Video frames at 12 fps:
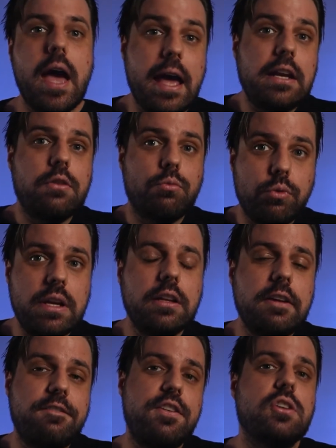And it
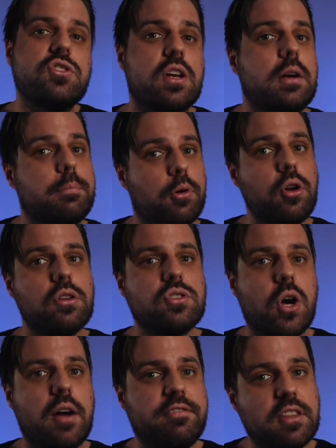really feels like a
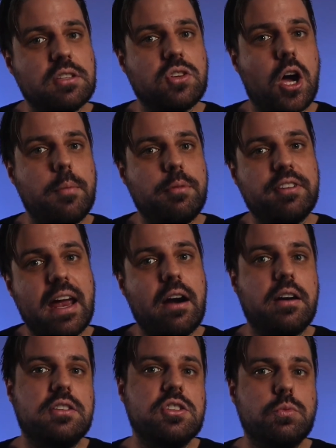prototype for the type of
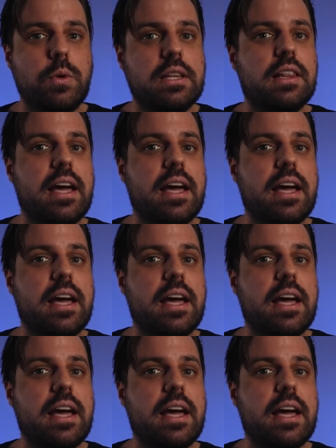characters we'd